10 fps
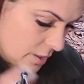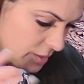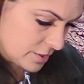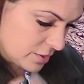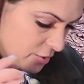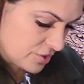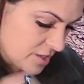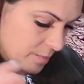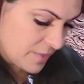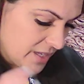So there's
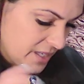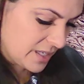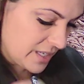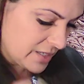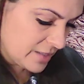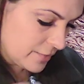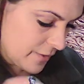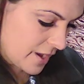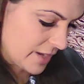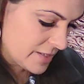something in
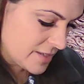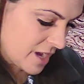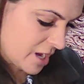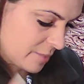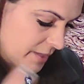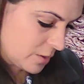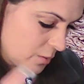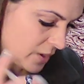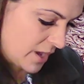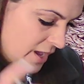divine timing,
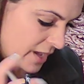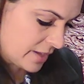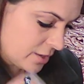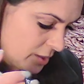okay?